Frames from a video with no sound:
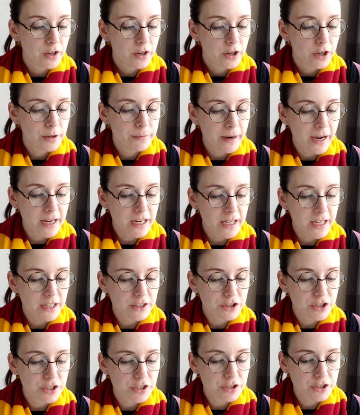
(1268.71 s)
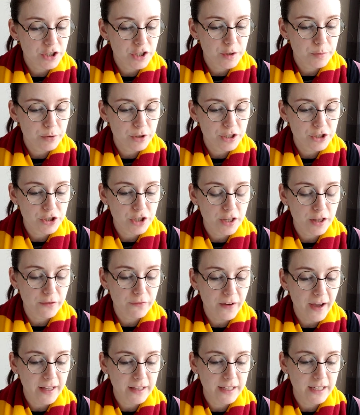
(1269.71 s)
Hermione had turned to the portrait of the
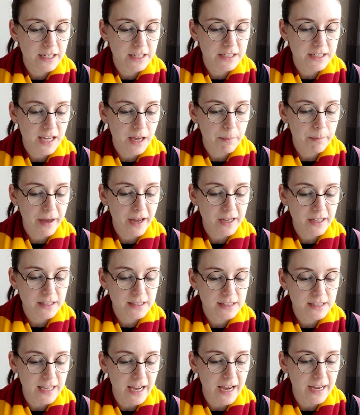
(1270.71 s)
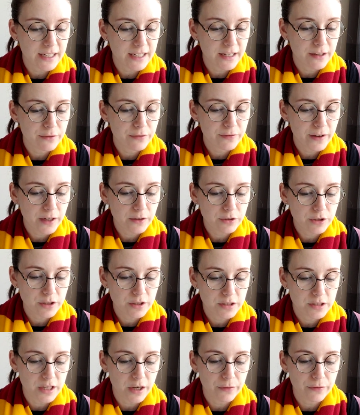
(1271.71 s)
fat lady to get back inside and found
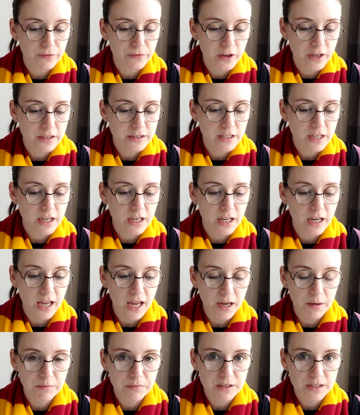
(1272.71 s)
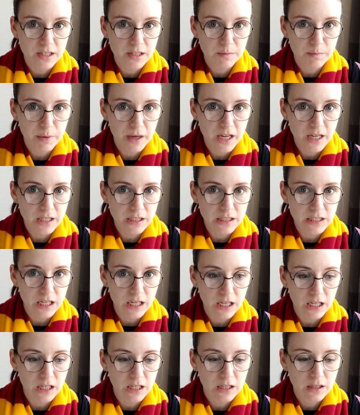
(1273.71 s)
herself facing an empty
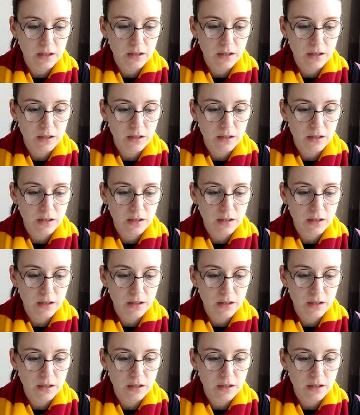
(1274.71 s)
painting.